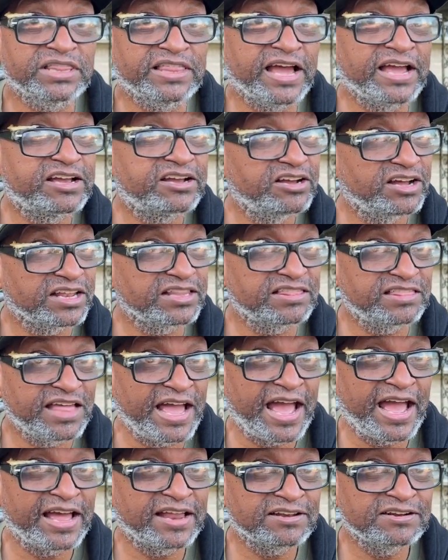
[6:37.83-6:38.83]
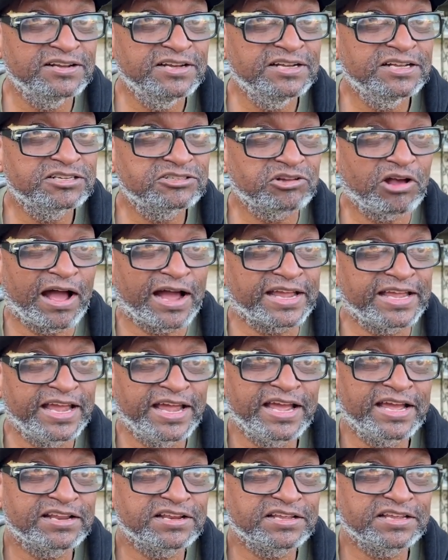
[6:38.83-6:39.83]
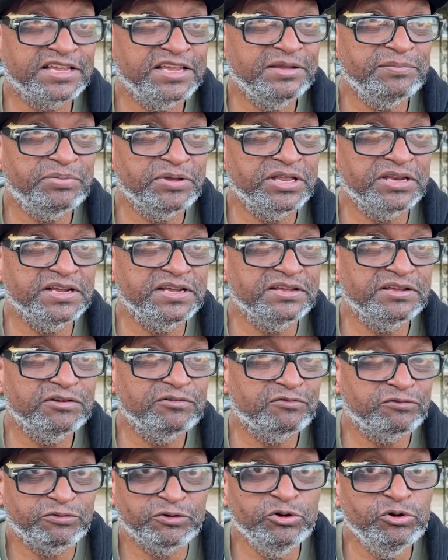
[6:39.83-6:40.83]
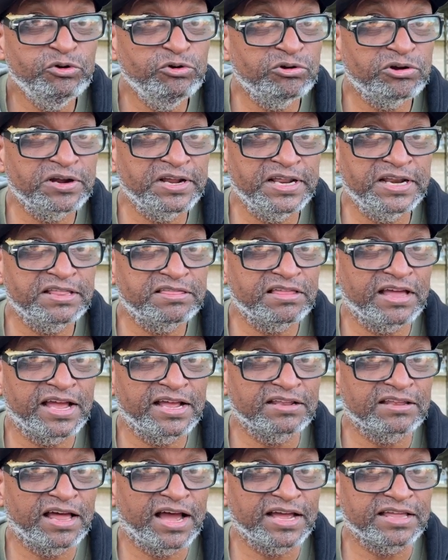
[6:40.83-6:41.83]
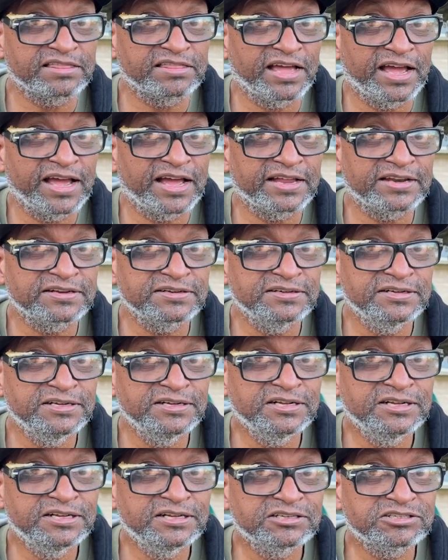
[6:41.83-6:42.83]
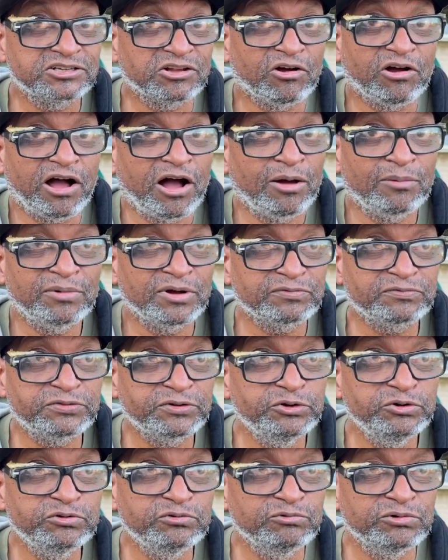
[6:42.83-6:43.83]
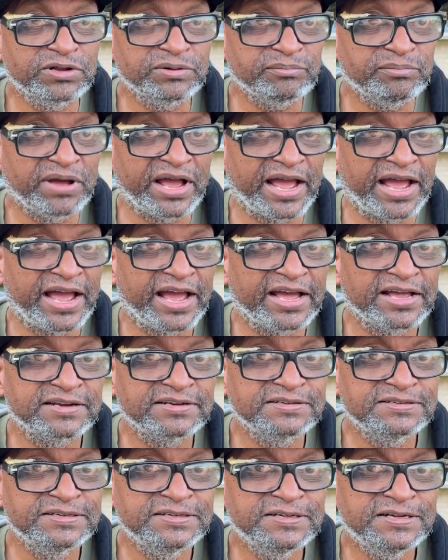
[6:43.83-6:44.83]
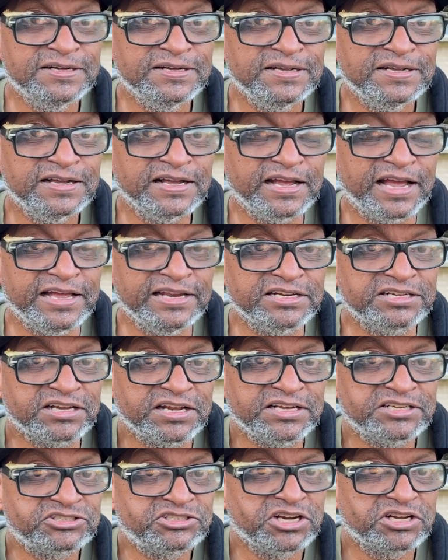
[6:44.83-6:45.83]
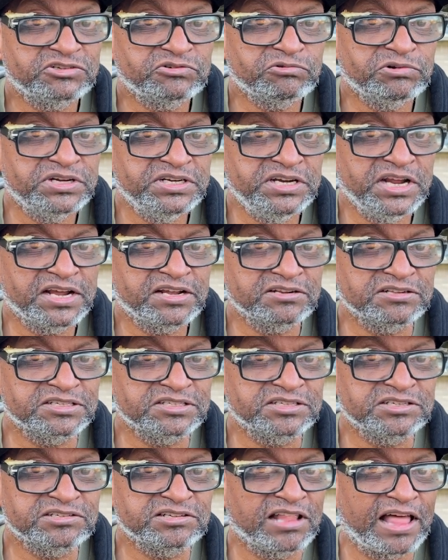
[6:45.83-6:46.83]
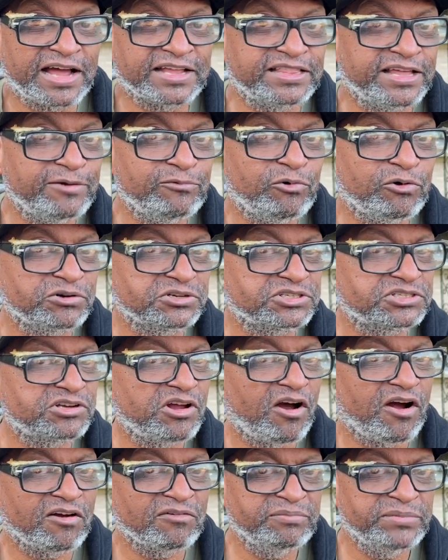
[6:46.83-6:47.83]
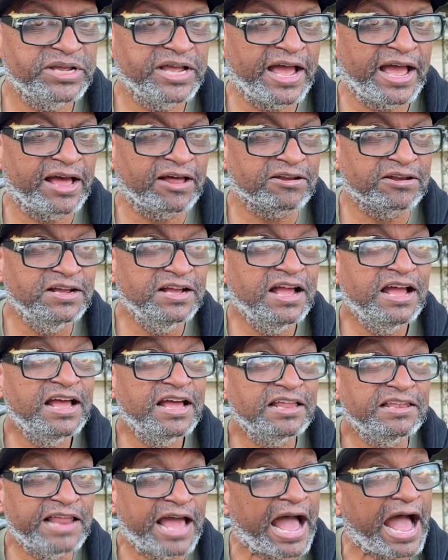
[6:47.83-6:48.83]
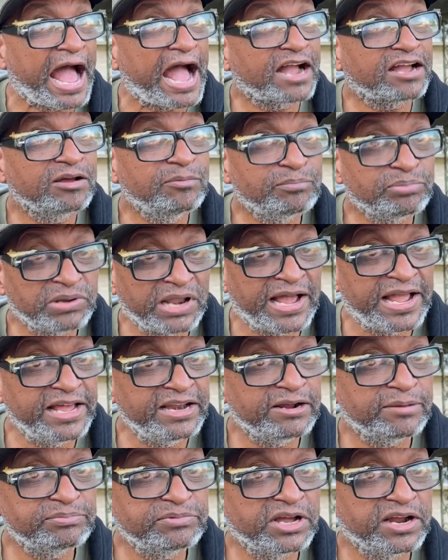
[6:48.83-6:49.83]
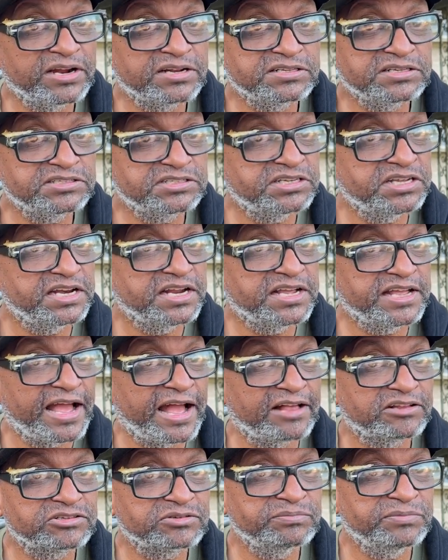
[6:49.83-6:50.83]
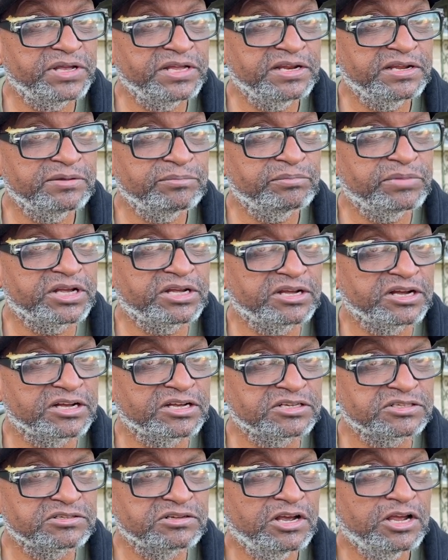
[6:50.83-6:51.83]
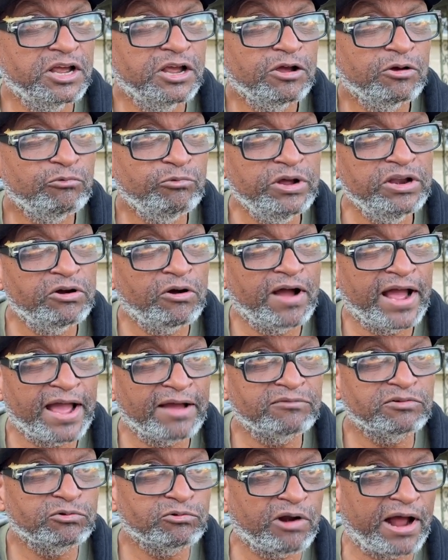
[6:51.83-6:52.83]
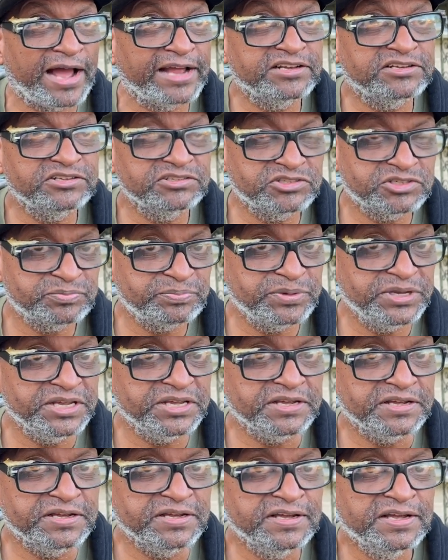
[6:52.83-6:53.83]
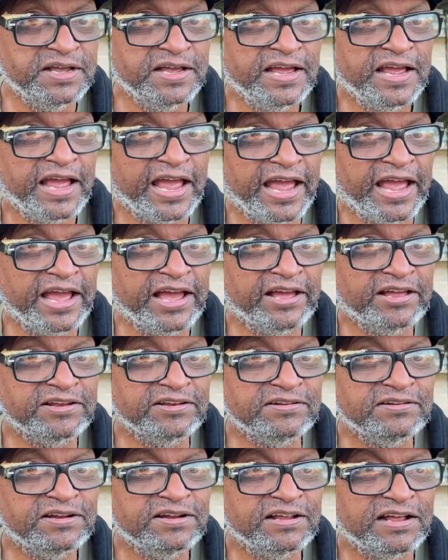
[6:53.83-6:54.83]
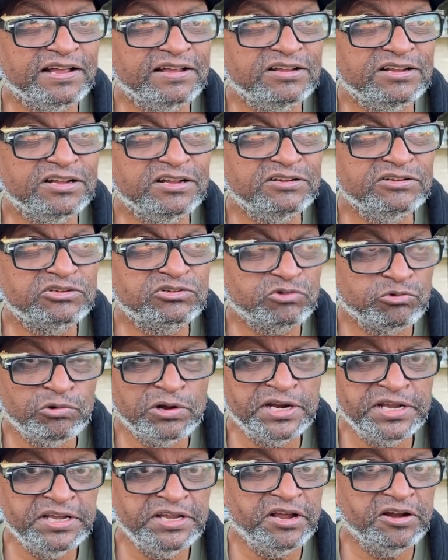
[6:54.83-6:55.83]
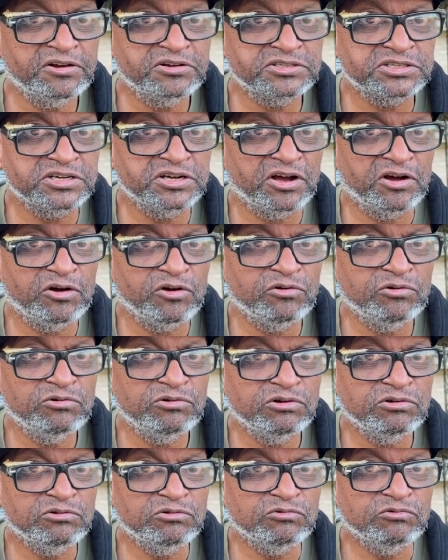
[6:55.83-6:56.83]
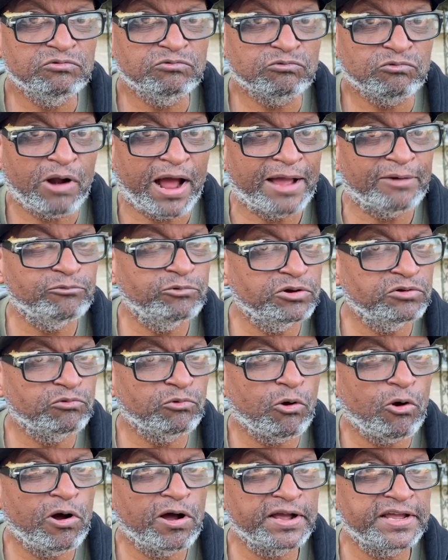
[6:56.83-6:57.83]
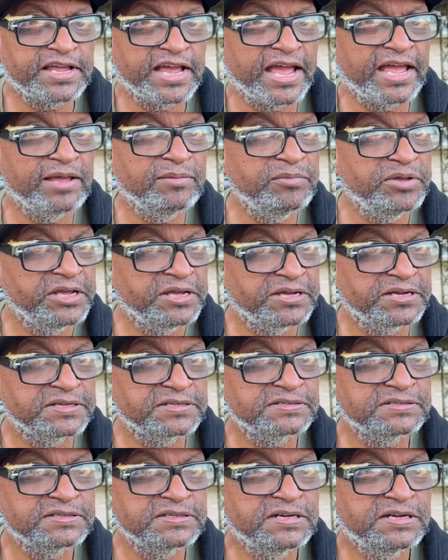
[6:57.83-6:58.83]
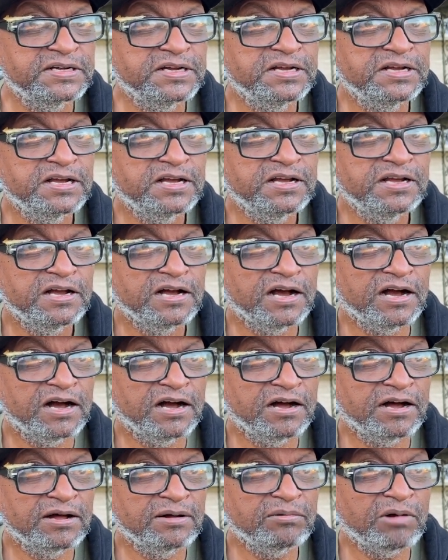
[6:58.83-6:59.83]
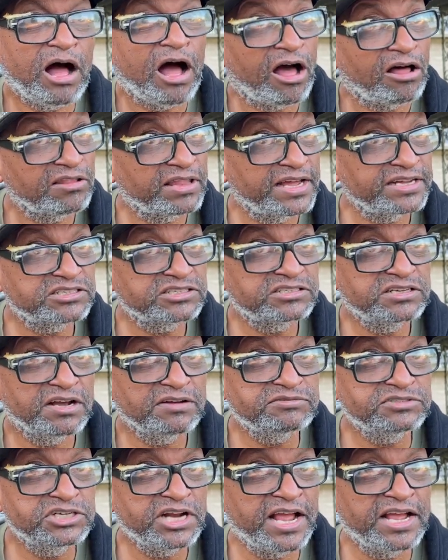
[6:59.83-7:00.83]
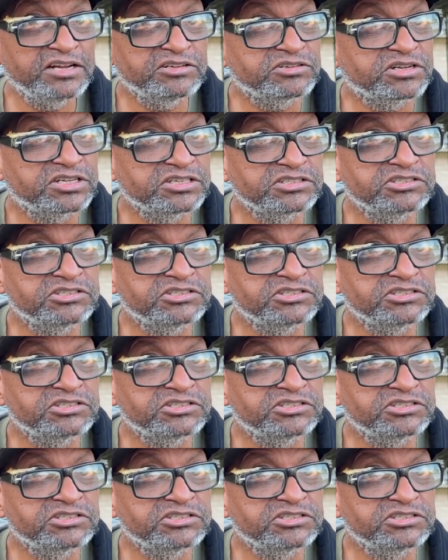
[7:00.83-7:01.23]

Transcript: But they cut that, so I can't keep any food or anything like that. So all my food went bad. And it's just ridiculous. It's like they want to starve me out. Now, I complain up there at the city council meeting because we don't have a right to speak. And 20 years ago, right when Roy came in, all that stuff changed